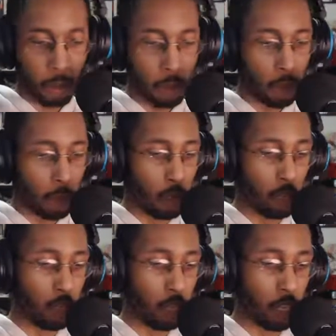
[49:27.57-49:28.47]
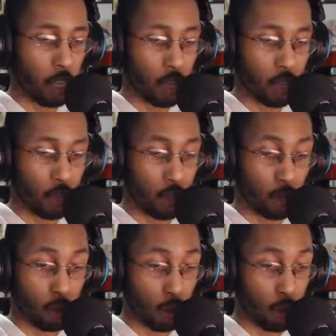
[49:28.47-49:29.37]
But
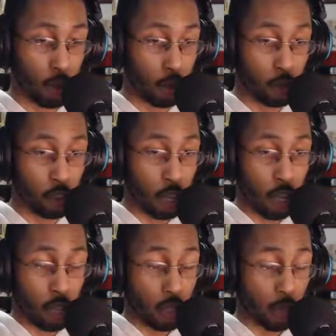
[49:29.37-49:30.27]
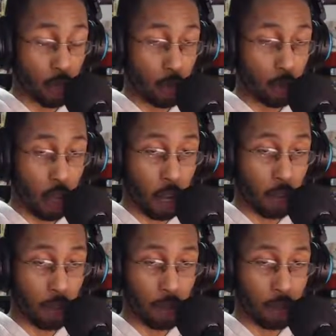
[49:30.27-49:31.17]
until there's some kind
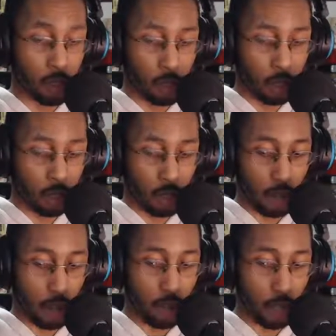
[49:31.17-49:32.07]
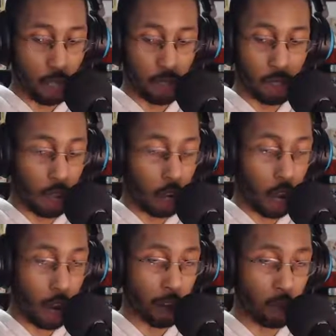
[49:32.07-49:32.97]
of confirmation on a
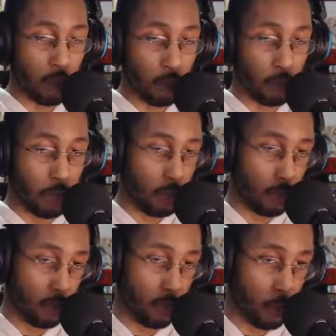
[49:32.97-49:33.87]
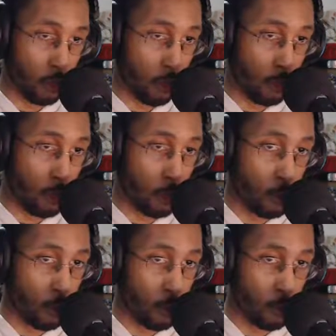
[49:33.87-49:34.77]
higher level that
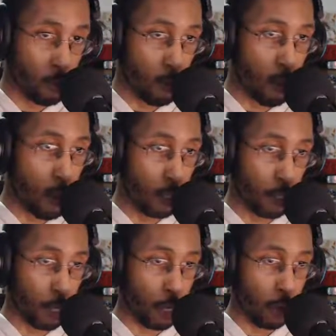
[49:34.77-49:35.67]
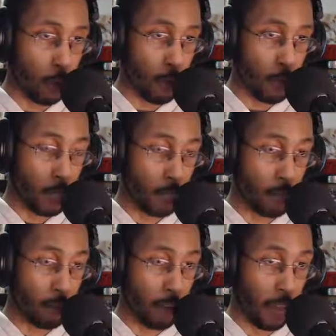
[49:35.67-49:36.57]
the shakeup I'm thinking
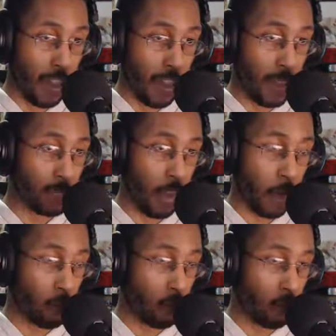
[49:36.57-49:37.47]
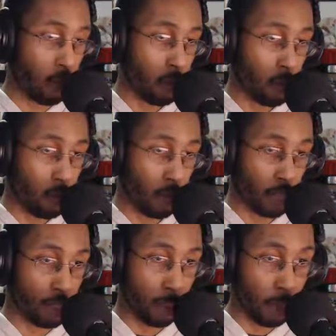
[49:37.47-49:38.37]
of has happened, or
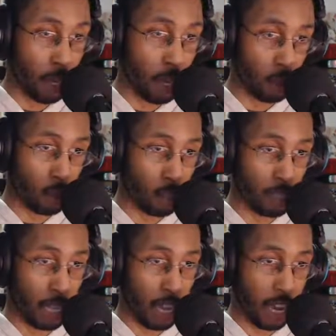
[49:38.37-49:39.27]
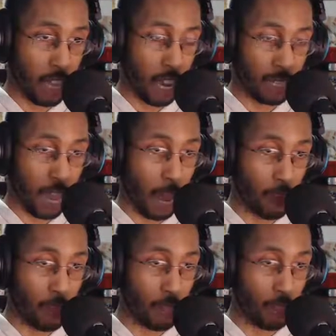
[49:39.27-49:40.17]
that something else has
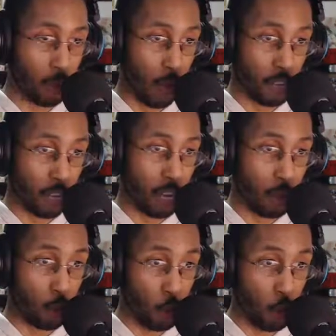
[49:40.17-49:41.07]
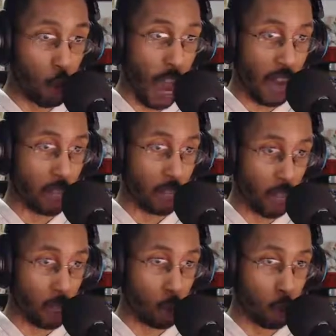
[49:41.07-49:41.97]
happened that they're not gonna do that
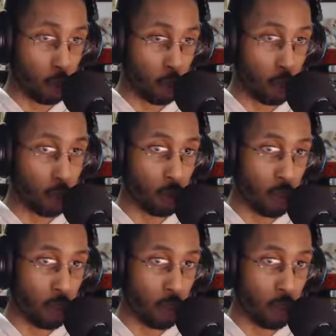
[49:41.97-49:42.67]
again to their shows.